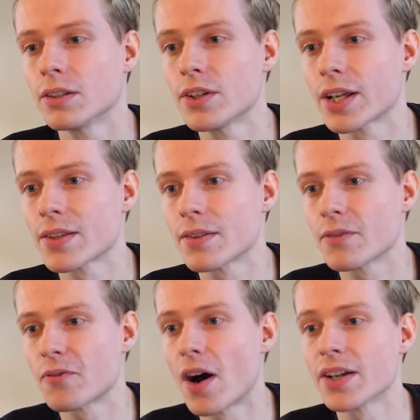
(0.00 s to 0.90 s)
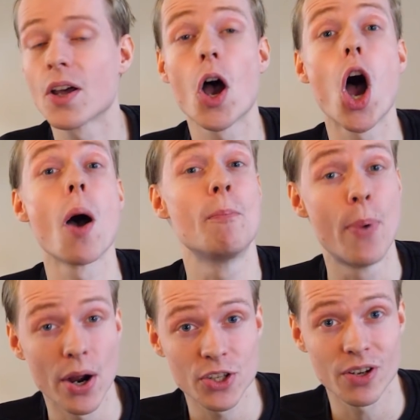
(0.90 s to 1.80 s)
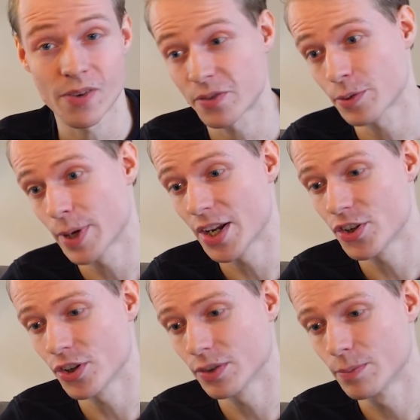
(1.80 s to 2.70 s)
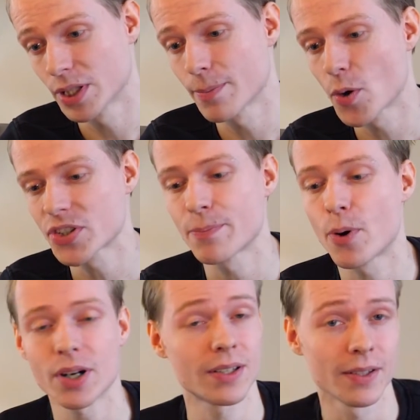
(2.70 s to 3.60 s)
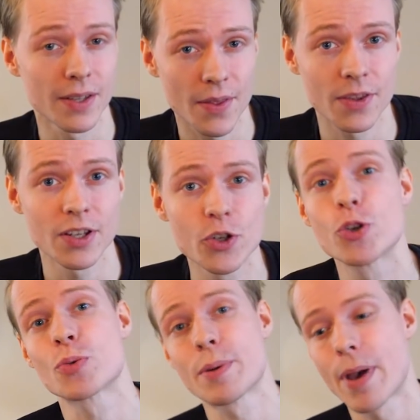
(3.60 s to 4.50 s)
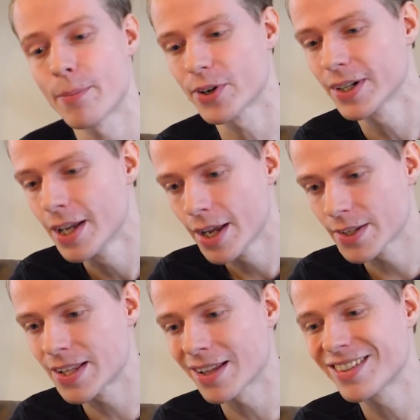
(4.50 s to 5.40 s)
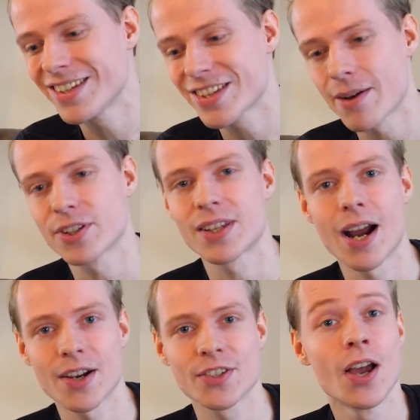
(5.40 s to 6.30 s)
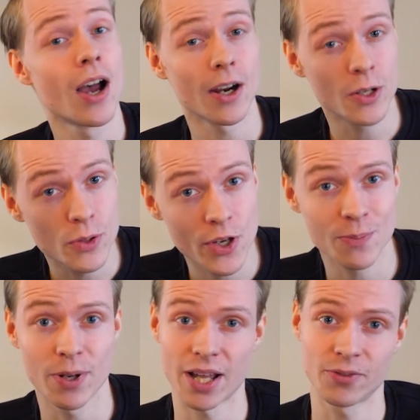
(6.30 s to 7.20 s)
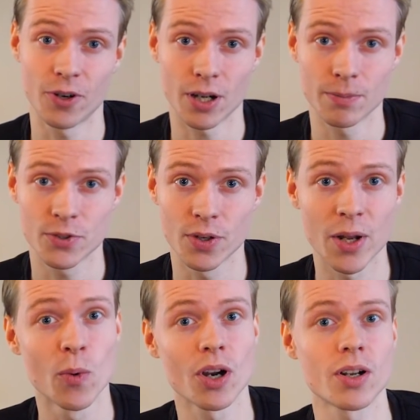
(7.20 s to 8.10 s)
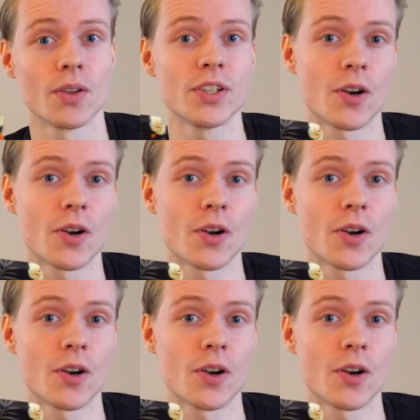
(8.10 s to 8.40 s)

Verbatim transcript: you can find a bunch of information. But the most important uh, thing you should remember is that these avatars are cross-platform. So they work on the